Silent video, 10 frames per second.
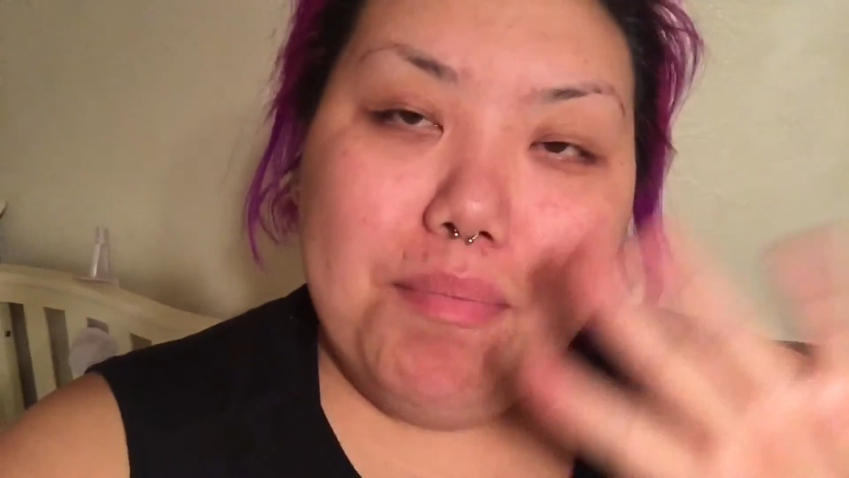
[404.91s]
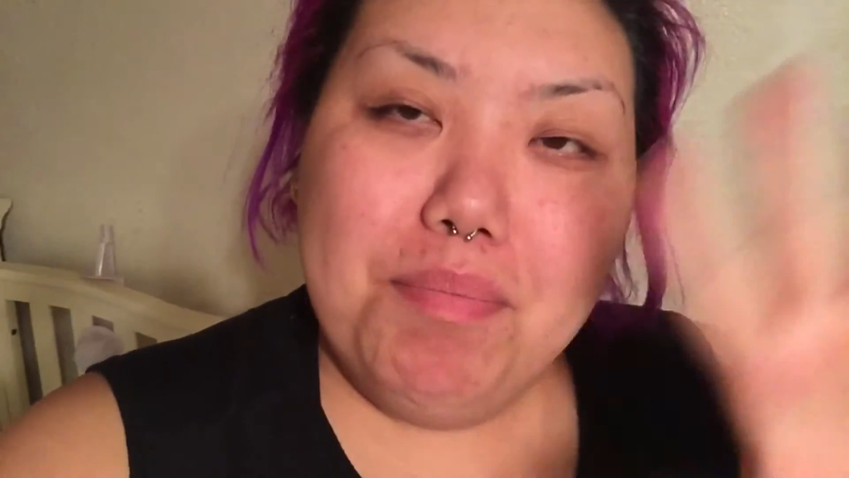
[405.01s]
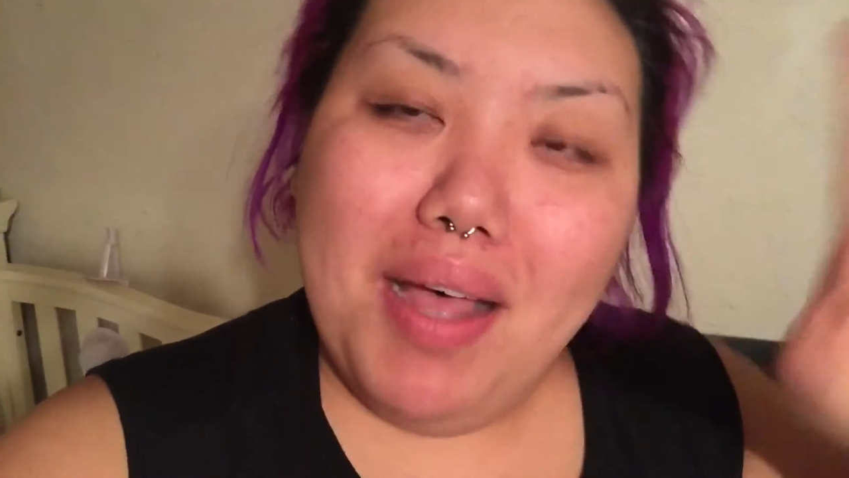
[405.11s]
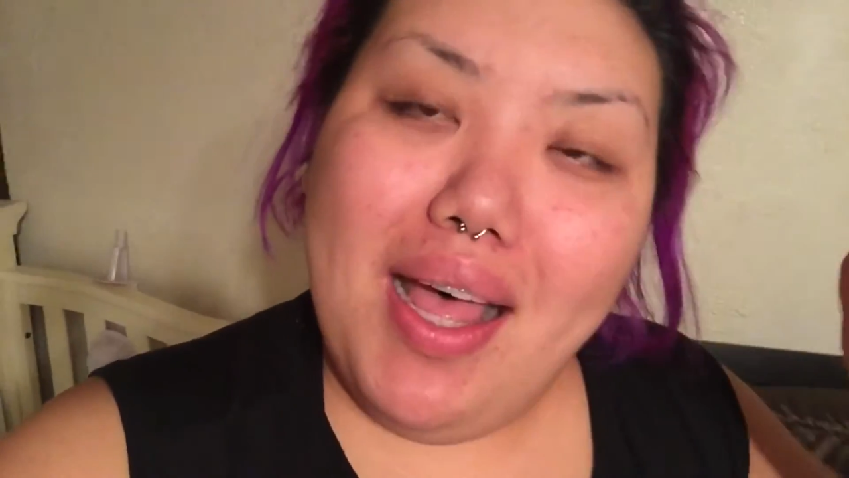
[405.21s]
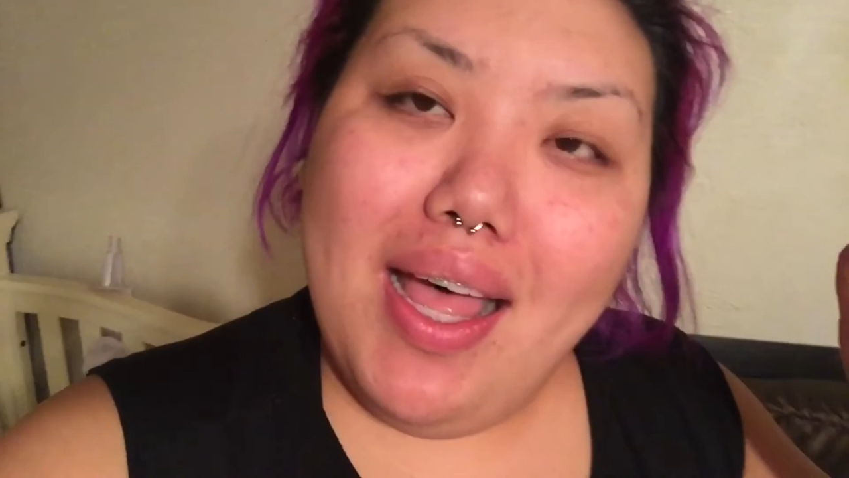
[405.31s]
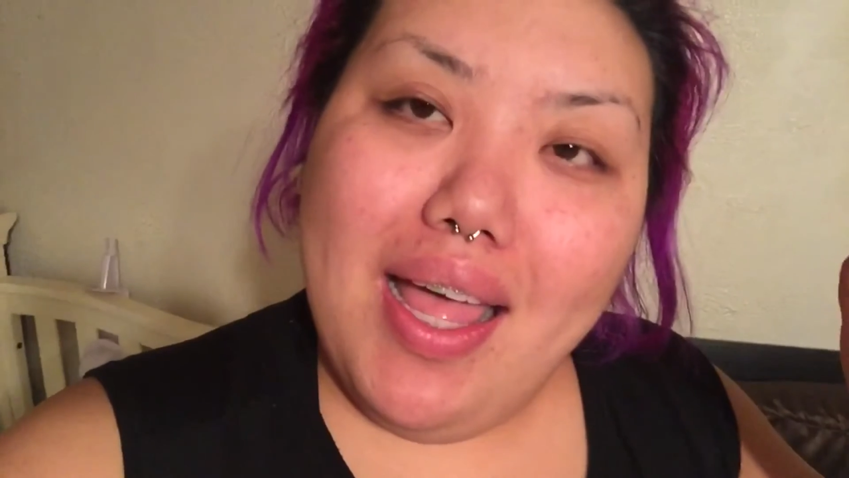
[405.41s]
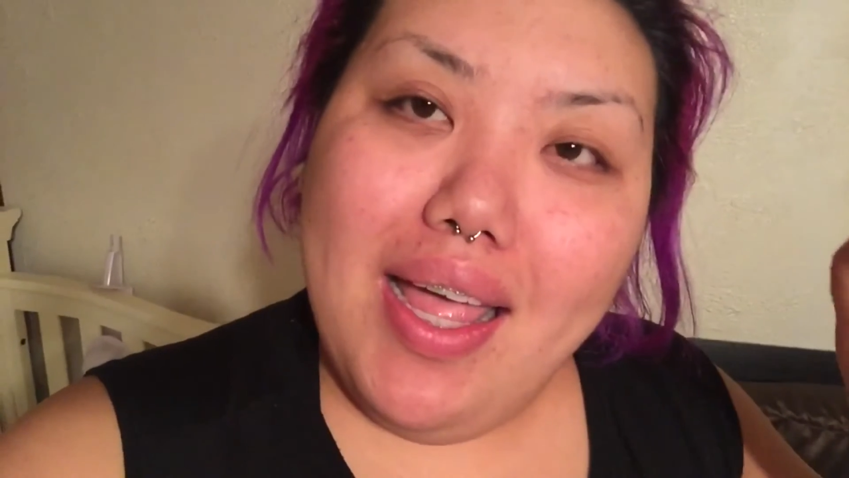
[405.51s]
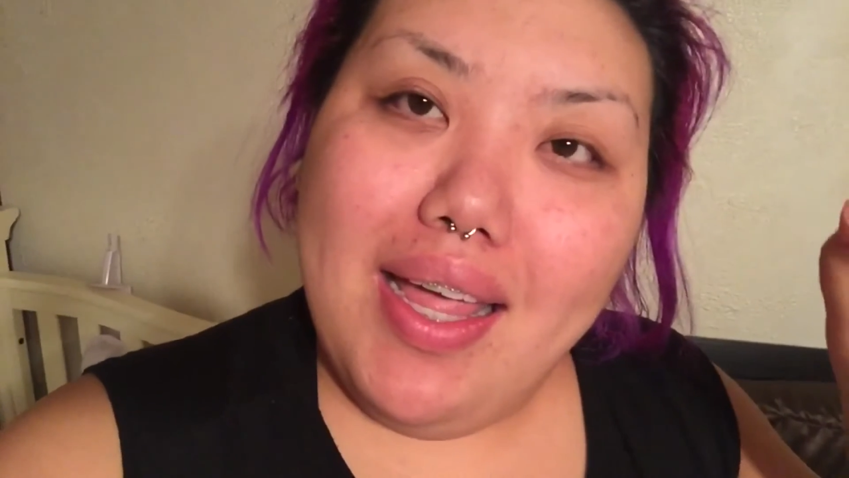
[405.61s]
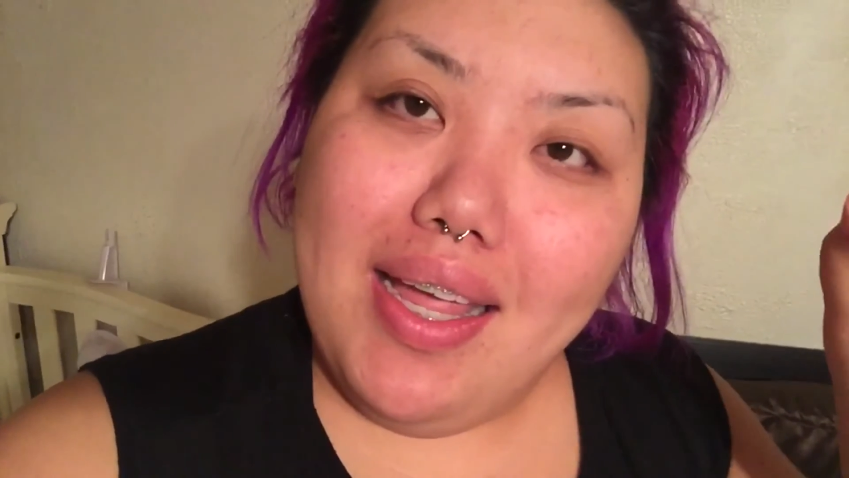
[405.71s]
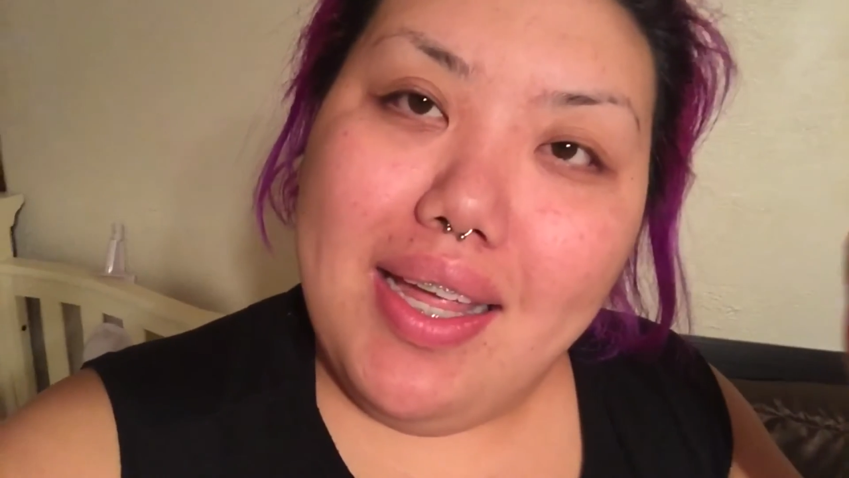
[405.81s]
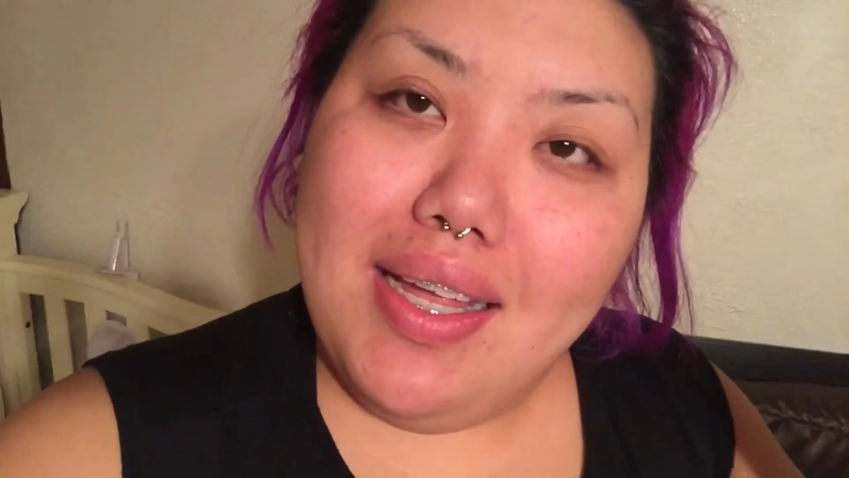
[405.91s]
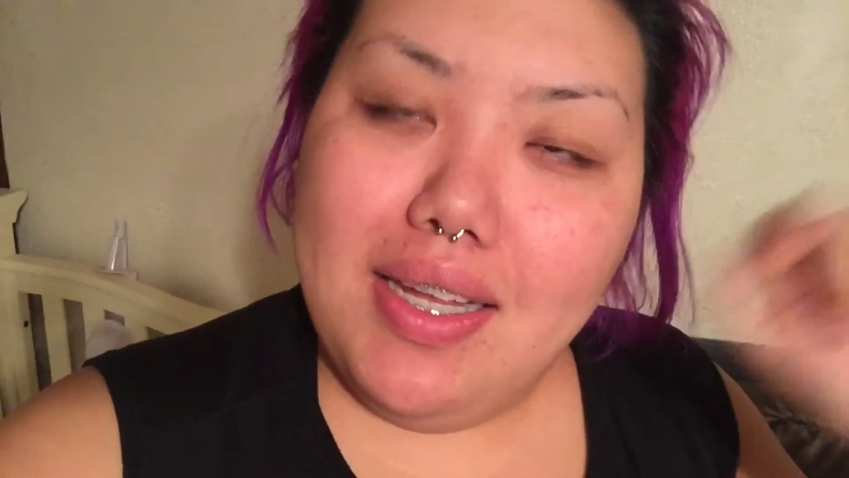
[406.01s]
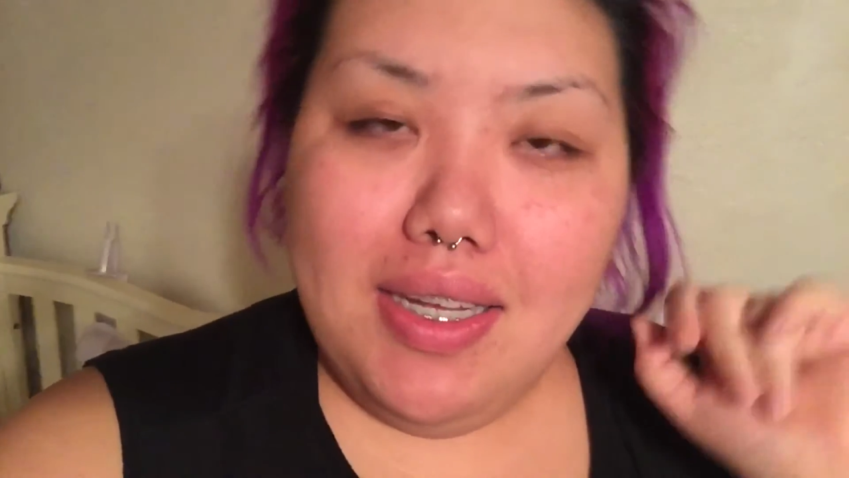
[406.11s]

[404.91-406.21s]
Bye.